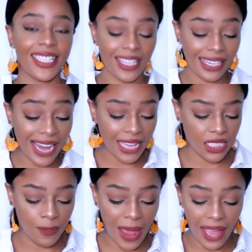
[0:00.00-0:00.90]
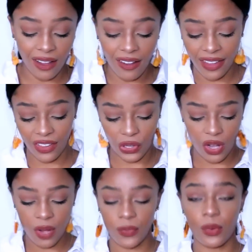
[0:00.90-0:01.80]
so the last bag I
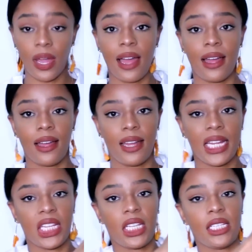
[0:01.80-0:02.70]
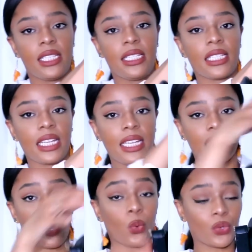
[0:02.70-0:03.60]
got, and
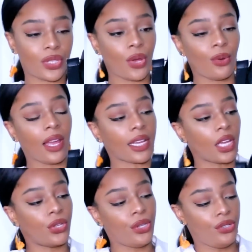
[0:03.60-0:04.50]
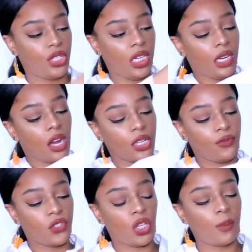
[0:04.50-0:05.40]
is also like a Gucci kind
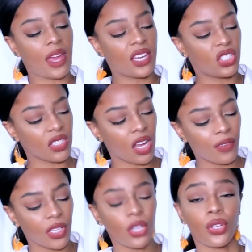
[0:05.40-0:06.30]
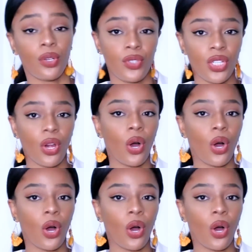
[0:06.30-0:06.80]
of dupe there. It's just kind of like a Gucci